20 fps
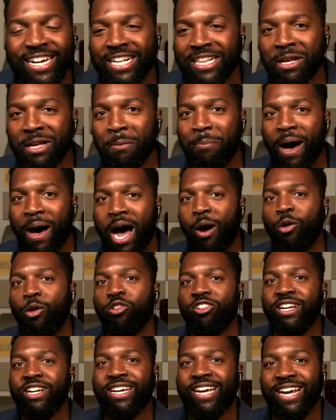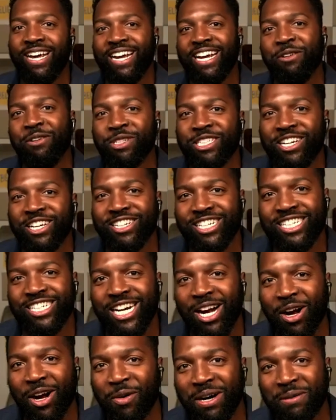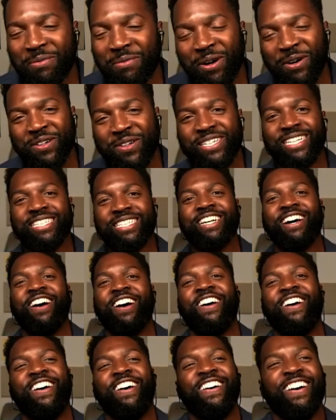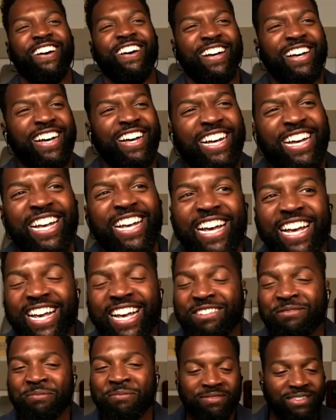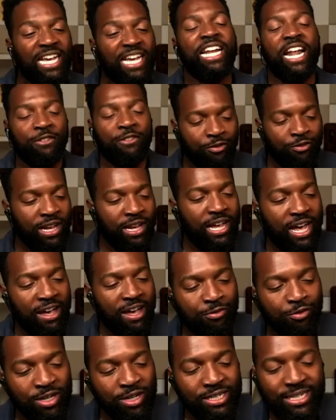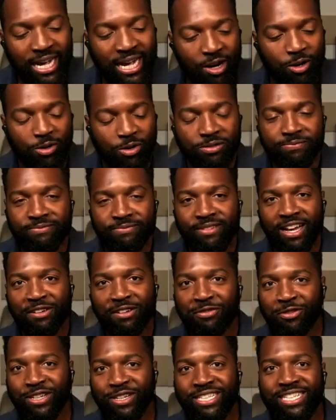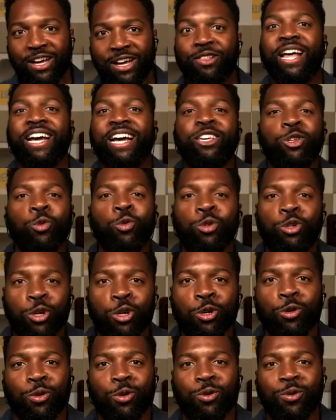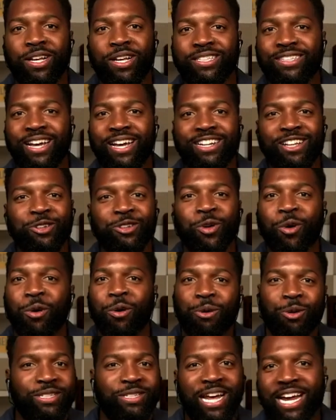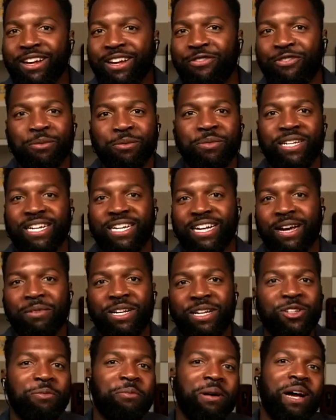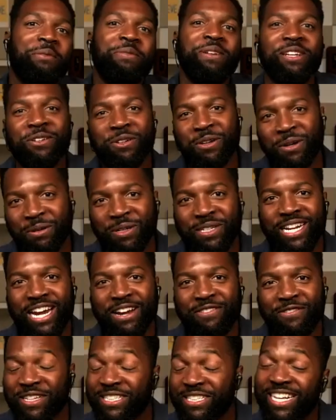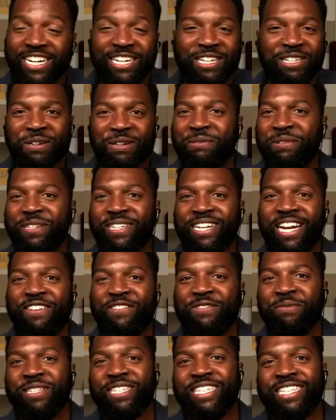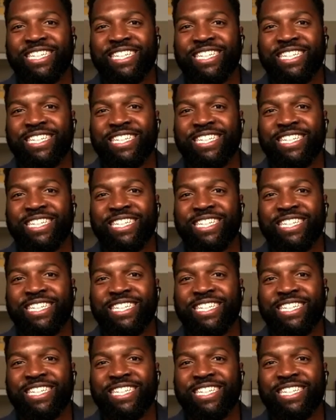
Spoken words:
the Bowery King was going to show up on this call. And I freaked out. I freaked out like you do. That's not a normal day for me. I mean, you might be a normal day for you. It's not a normal day for me. Just